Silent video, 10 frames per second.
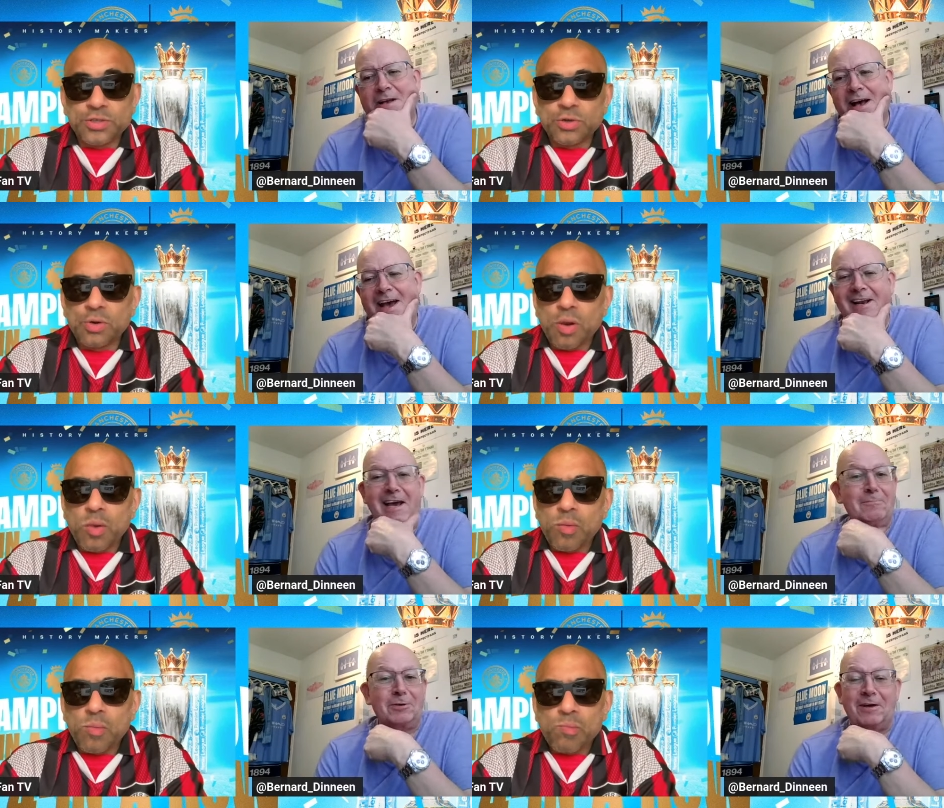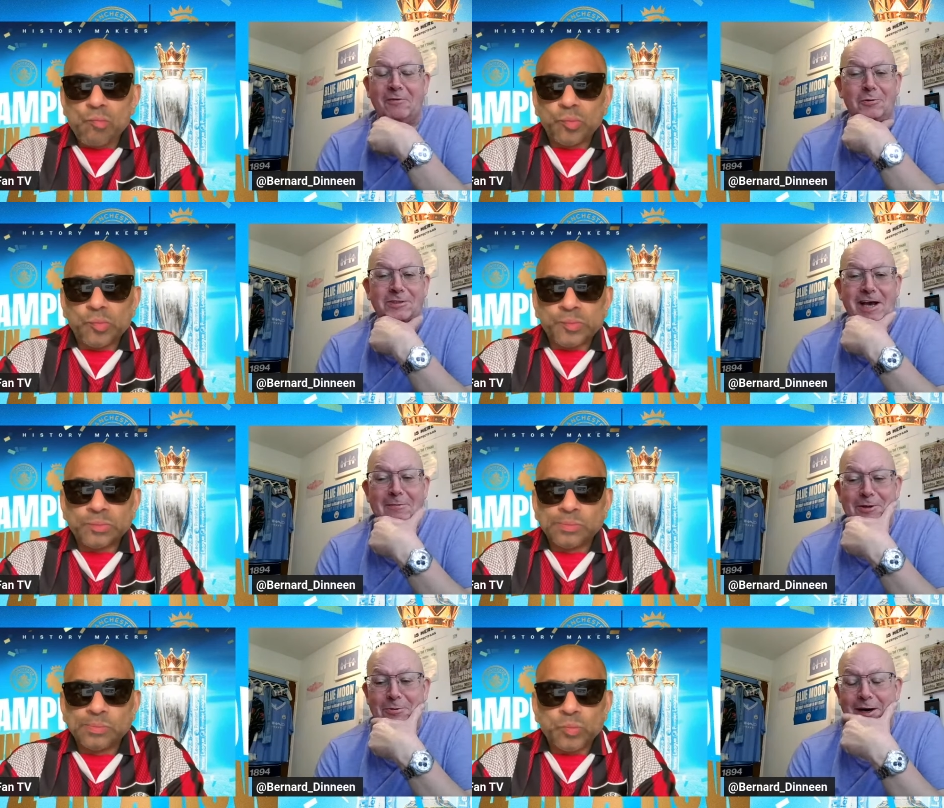Speaker 1: I like Maguire. I've always
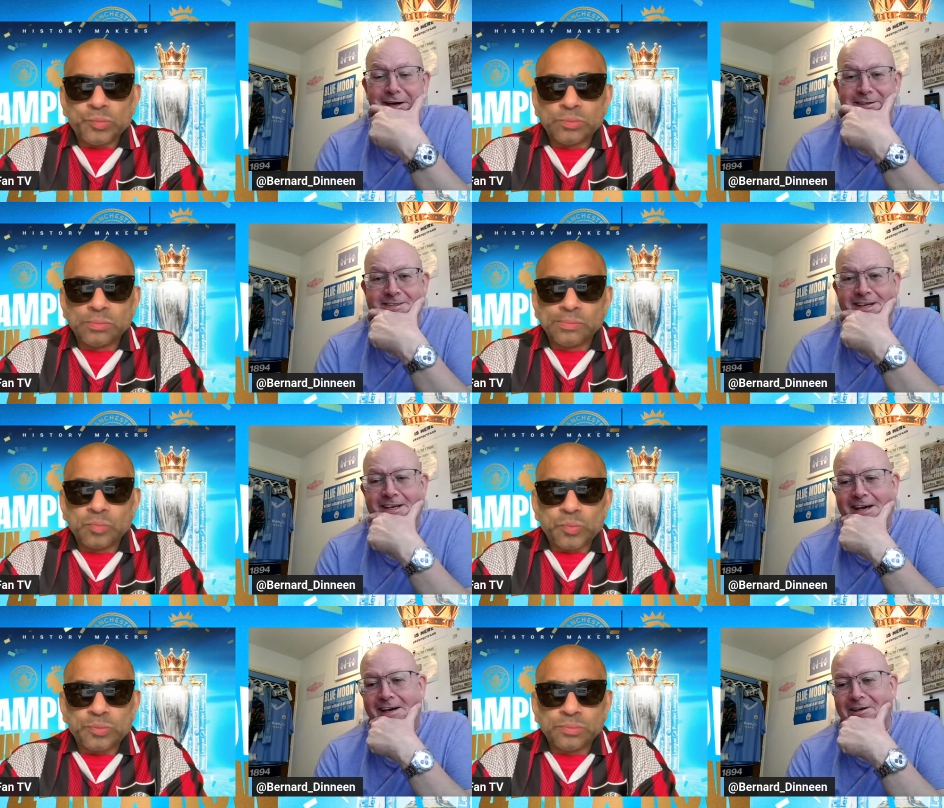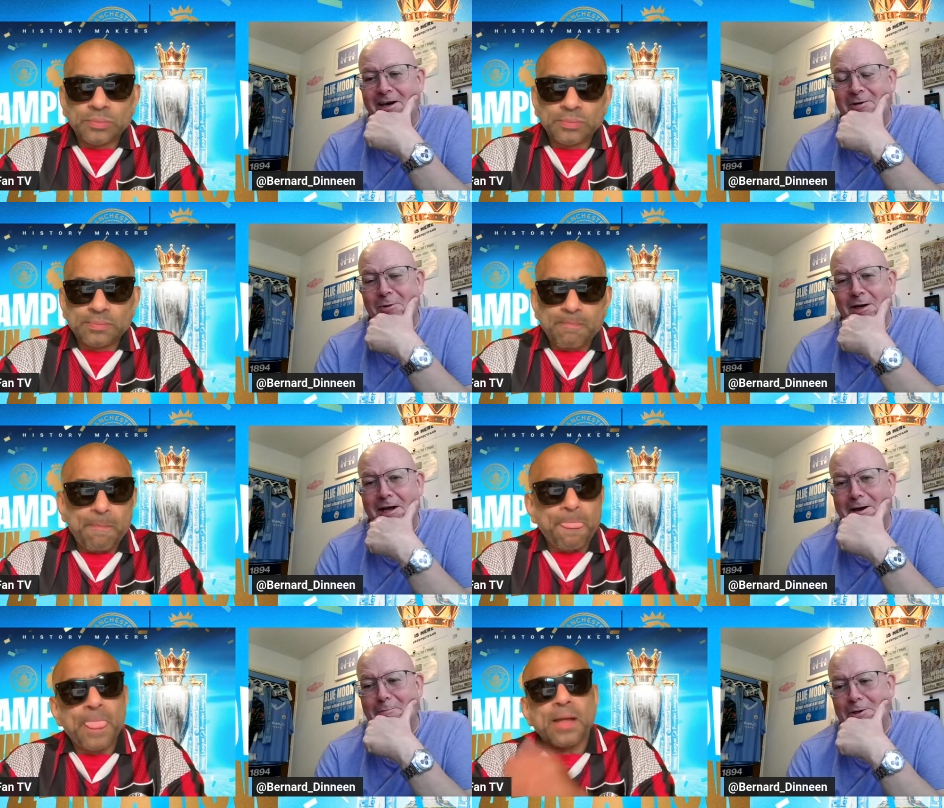liked Maguire. I'll say that. I quite
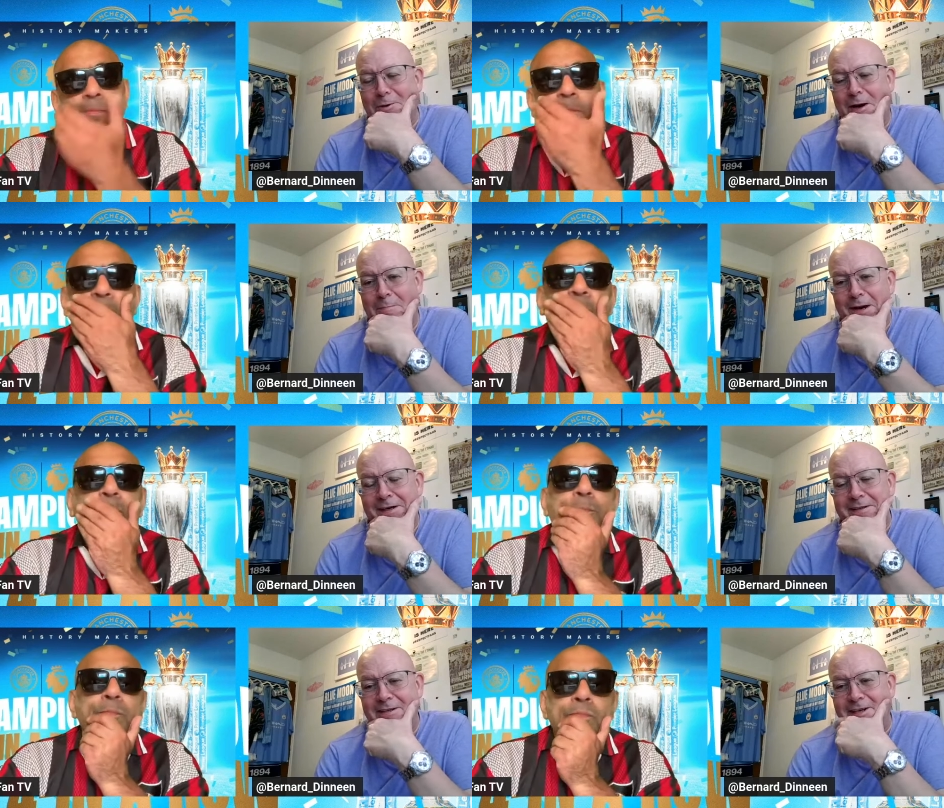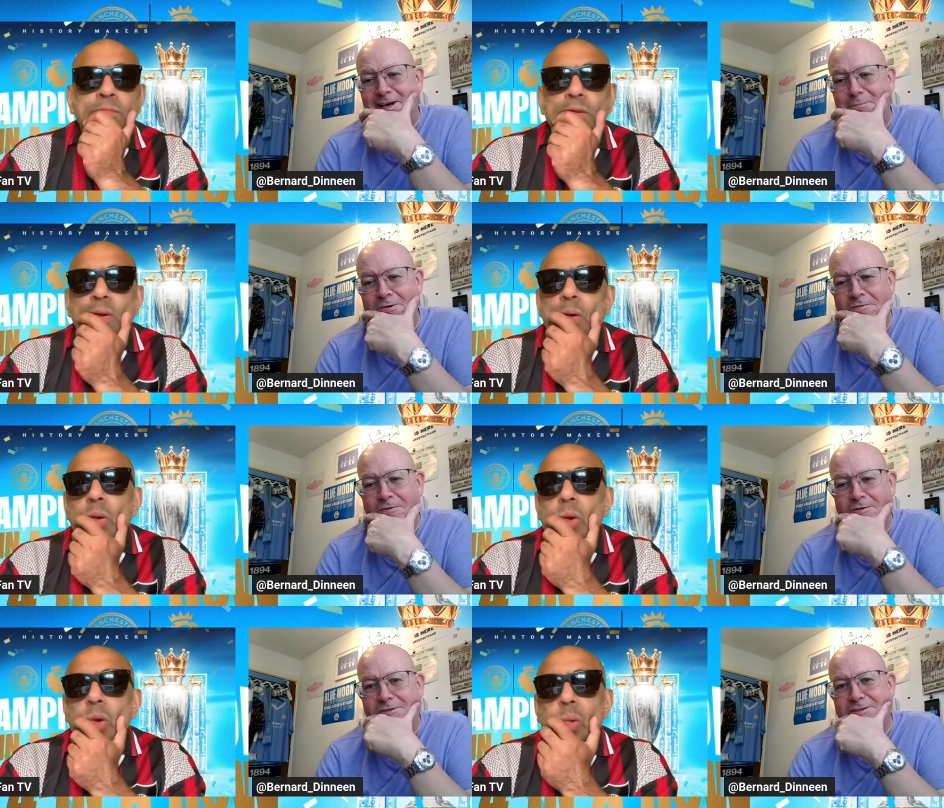like Maguire back in the day, but of
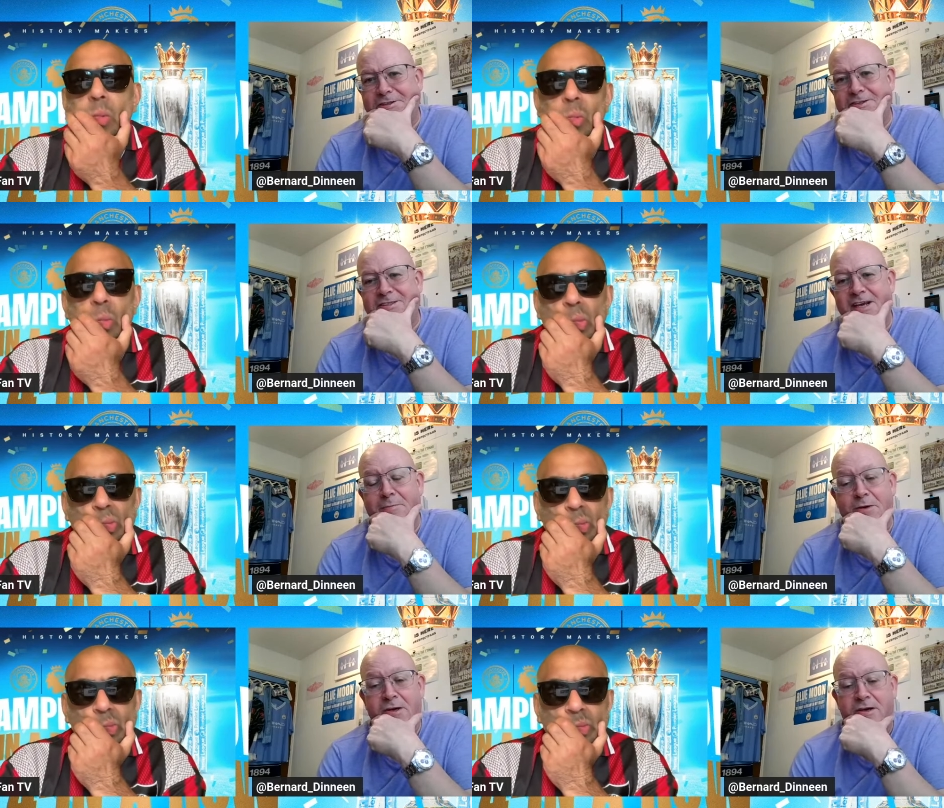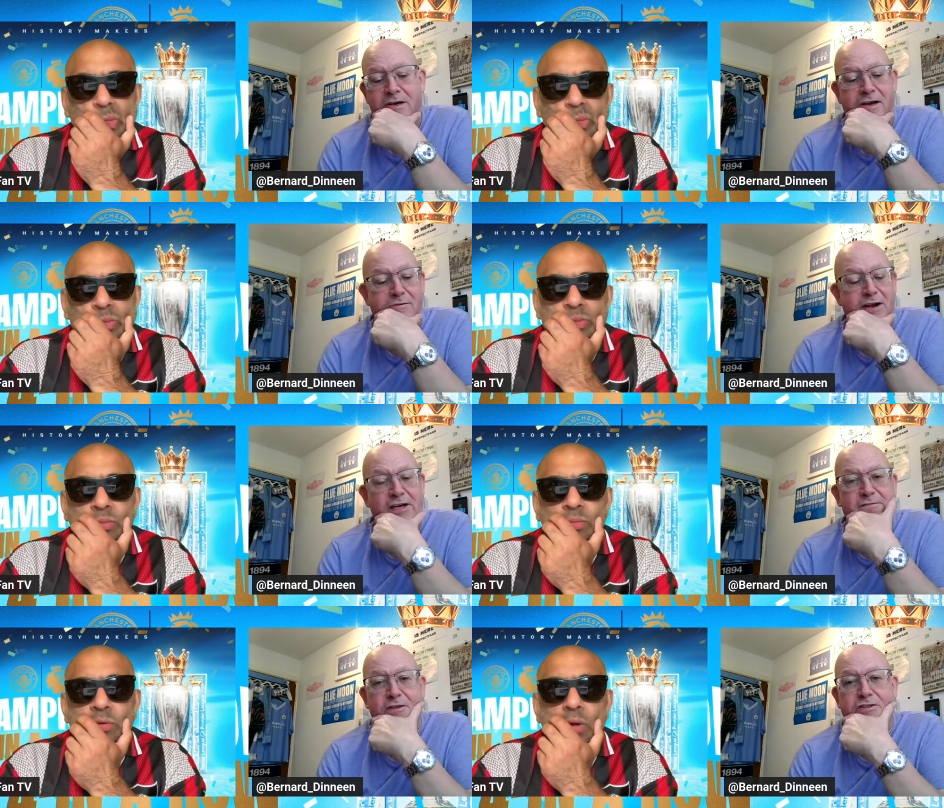course, it's not the same.
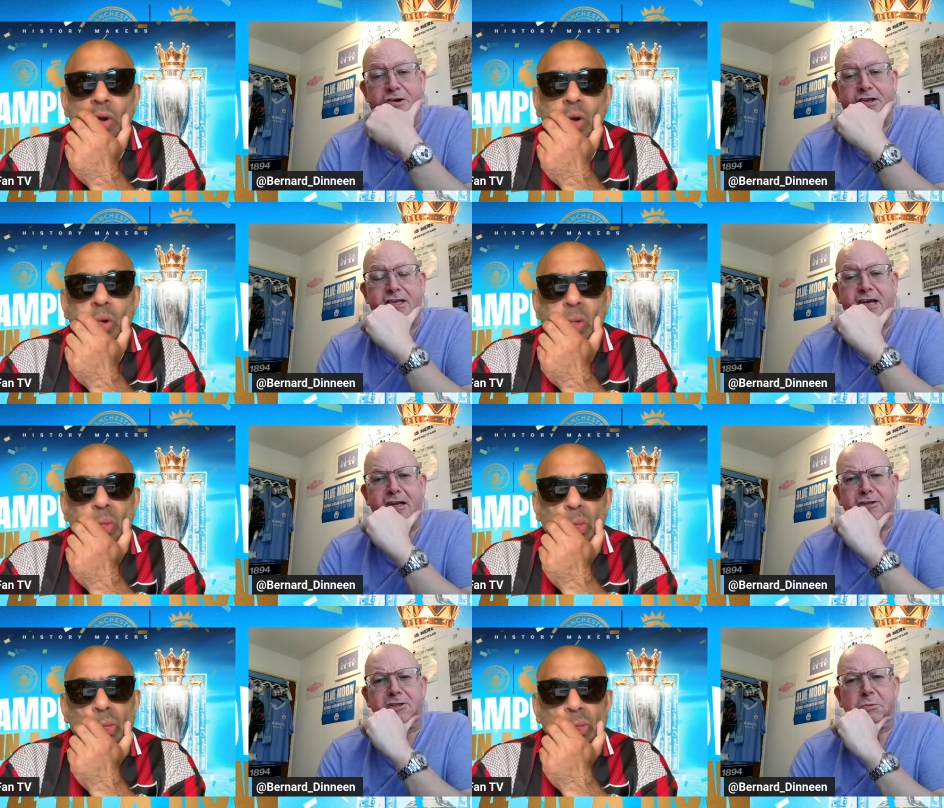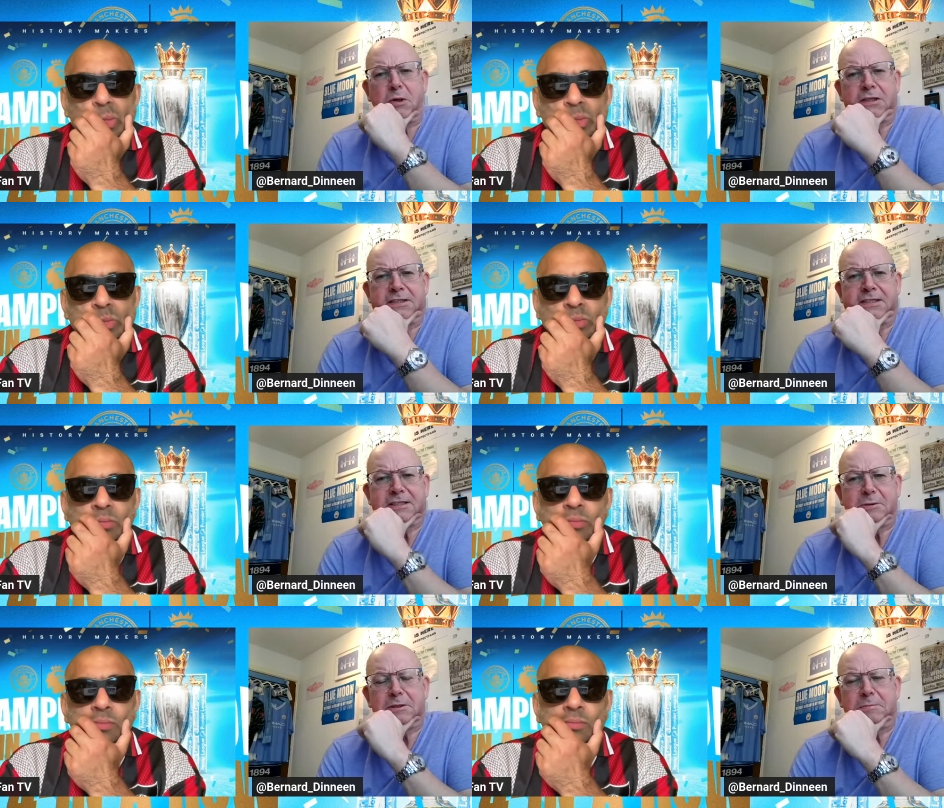Rashford's not in the England squad, is he?
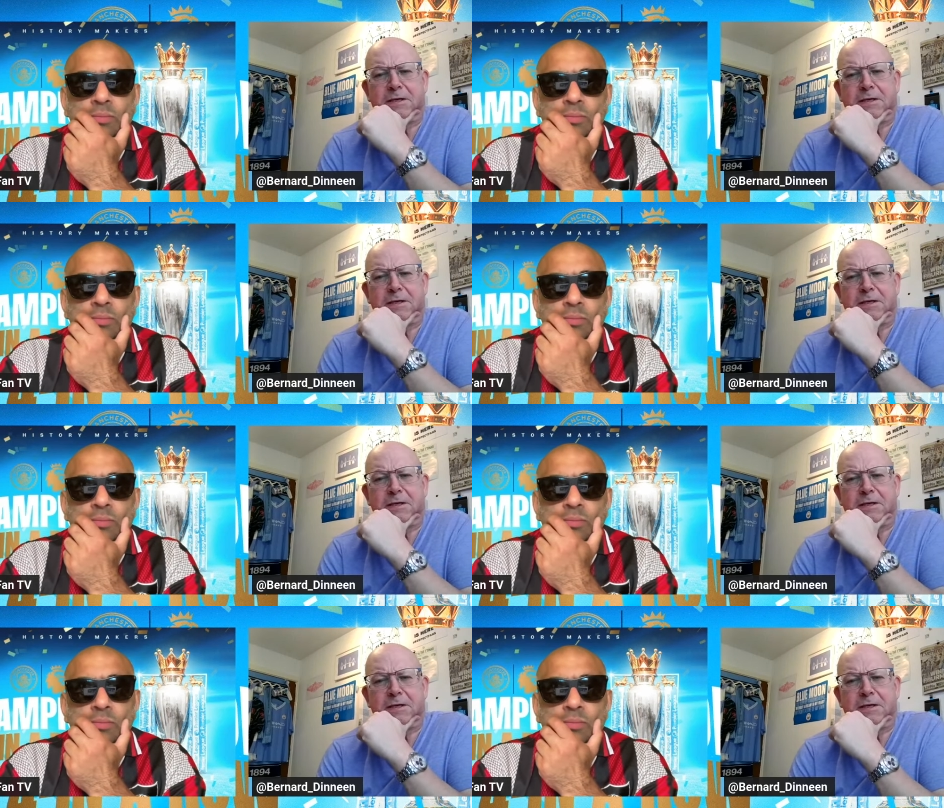So he'll be